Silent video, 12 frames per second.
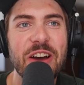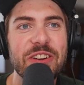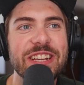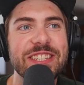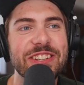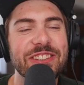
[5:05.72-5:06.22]
how
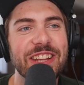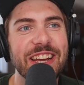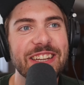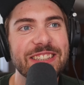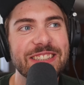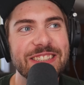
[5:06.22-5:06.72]
it is, dude.
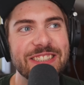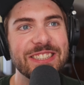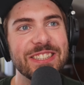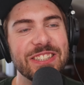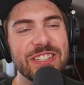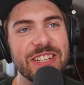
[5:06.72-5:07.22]
Like,
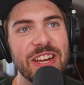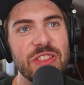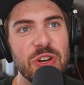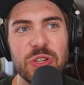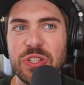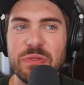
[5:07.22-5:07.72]
in
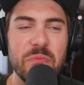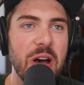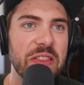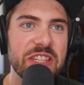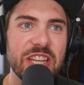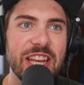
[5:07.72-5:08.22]
those
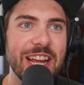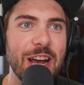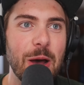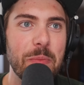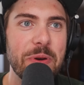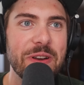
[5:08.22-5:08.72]
months leading
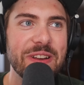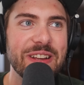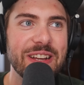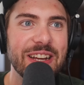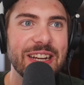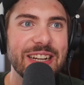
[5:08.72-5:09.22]
up,
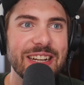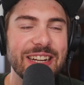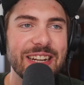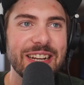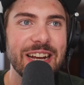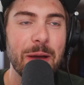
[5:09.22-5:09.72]

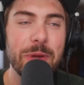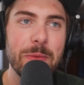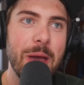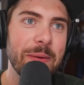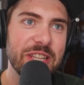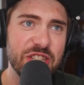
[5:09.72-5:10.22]
I
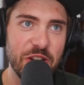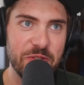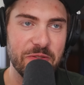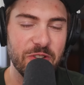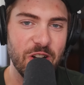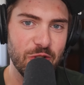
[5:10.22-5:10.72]
mean, maybe it's
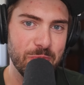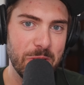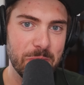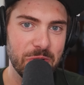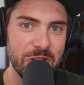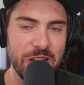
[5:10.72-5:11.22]
different for other
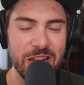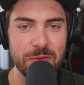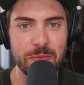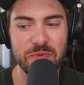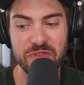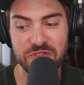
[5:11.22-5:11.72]
people,
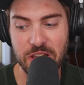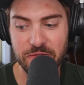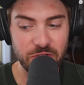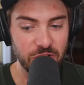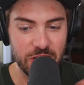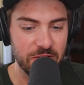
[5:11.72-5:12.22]
and
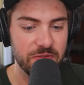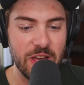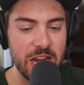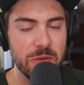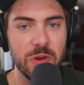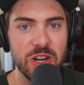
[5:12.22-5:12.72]
definitely if
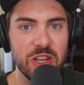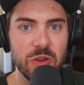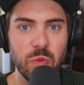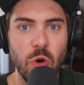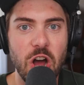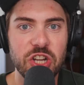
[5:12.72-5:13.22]

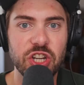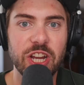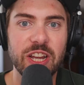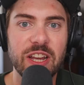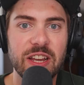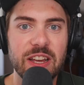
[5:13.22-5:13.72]
anybody
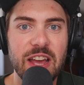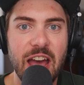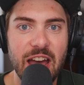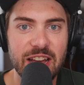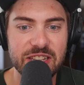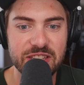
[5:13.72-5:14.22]
watching
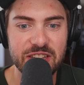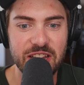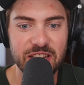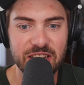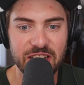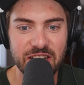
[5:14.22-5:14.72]
has
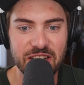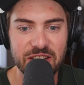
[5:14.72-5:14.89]
any